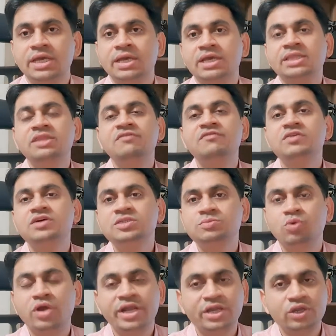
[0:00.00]
in the first
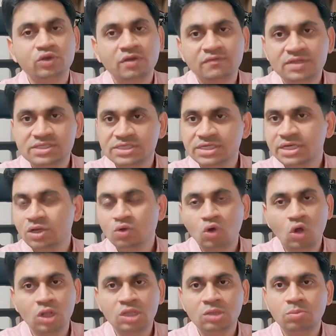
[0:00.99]
point, you have listed down
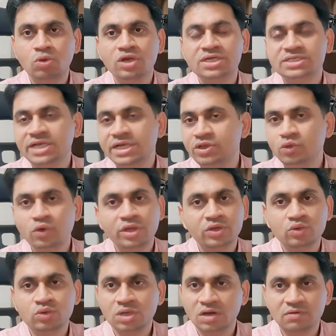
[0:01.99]
all the points that you're going
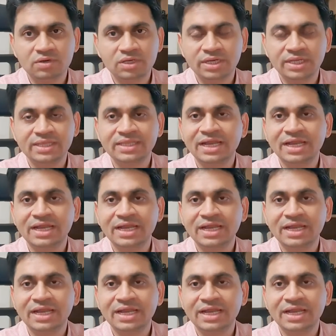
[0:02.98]
to cover in